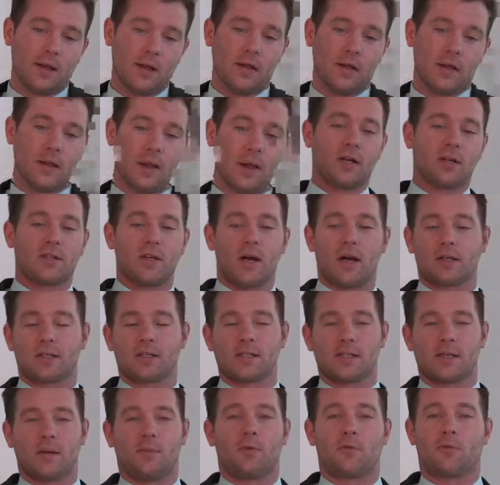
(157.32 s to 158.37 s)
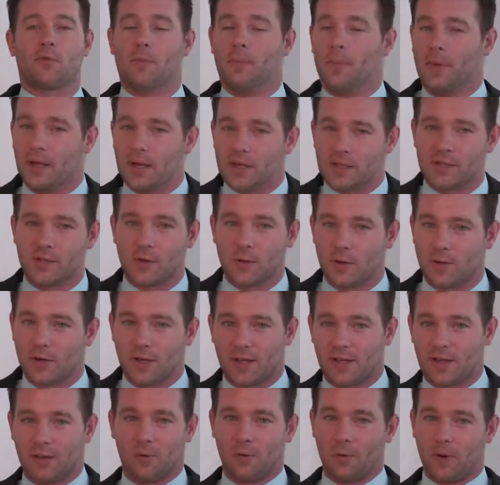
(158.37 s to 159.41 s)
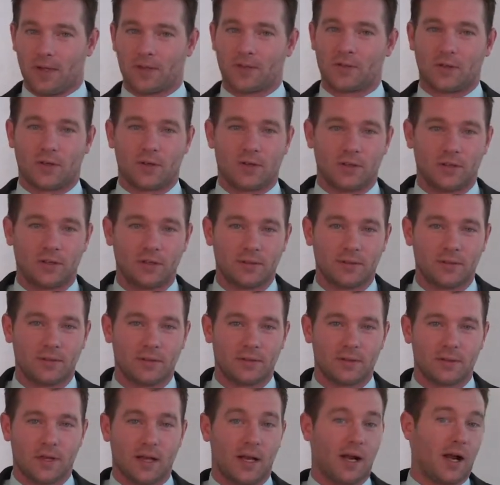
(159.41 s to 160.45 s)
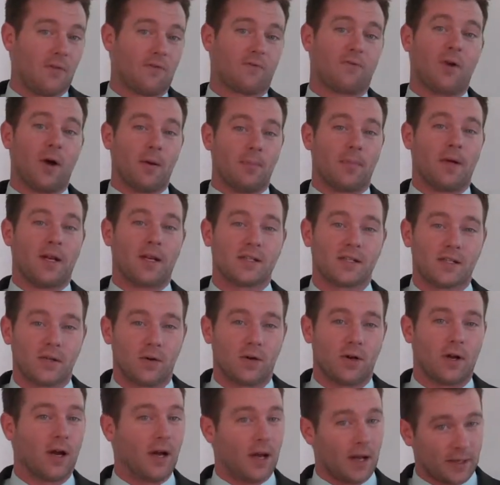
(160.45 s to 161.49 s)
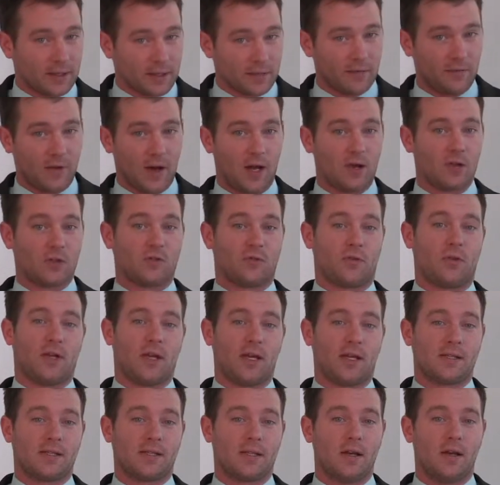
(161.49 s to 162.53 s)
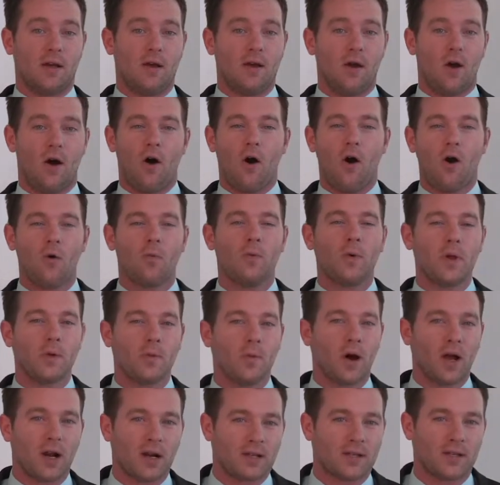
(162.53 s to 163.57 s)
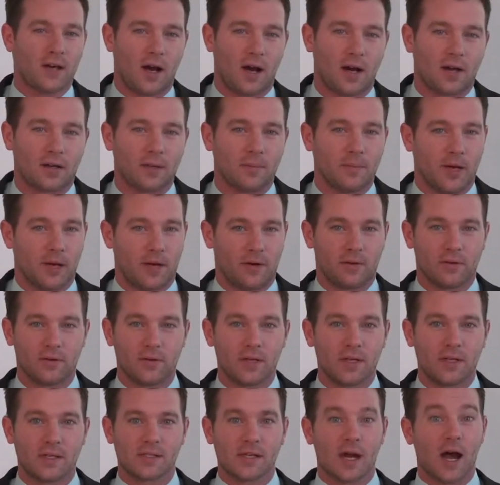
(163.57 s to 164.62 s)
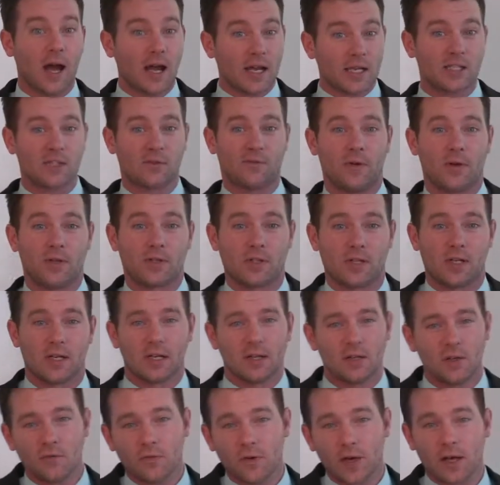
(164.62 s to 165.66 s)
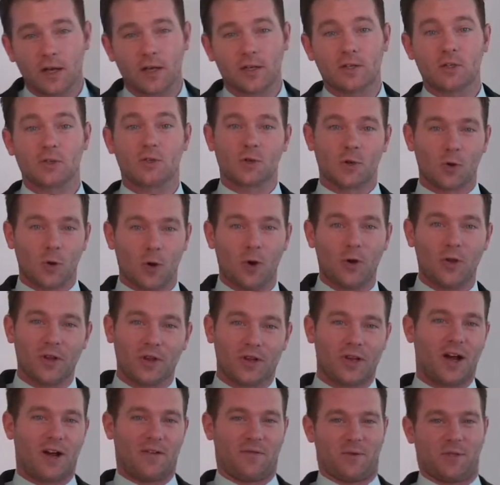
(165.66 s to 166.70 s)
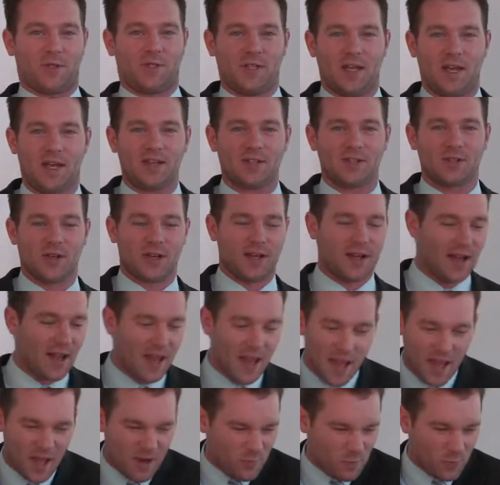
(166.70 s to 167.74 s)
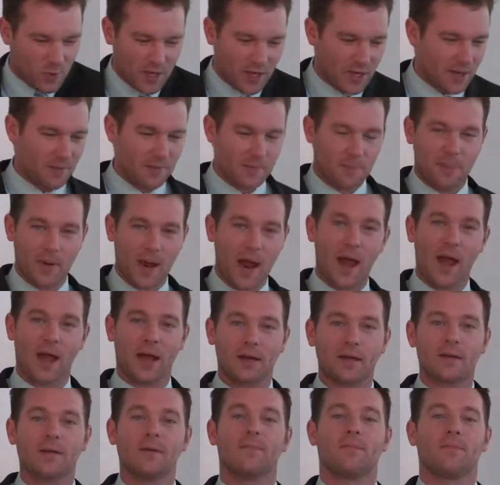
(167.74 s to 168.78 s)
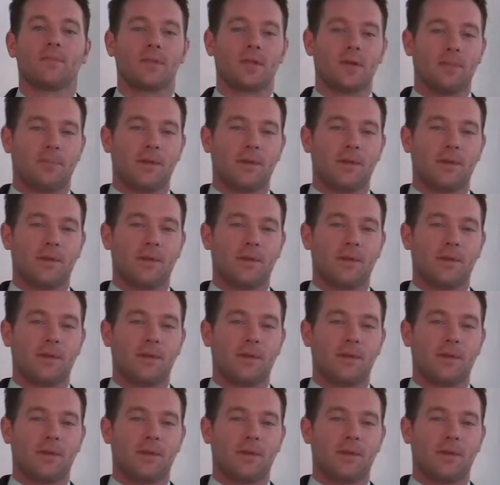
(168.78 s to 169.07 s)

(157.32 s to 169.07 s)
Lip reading: You're going to talk to someone from Minnesota in the winter. And I'm from Minnesota, I can vouch for this. All we want to talk about is ice fishing, and you've got to control the conversation and bring it back to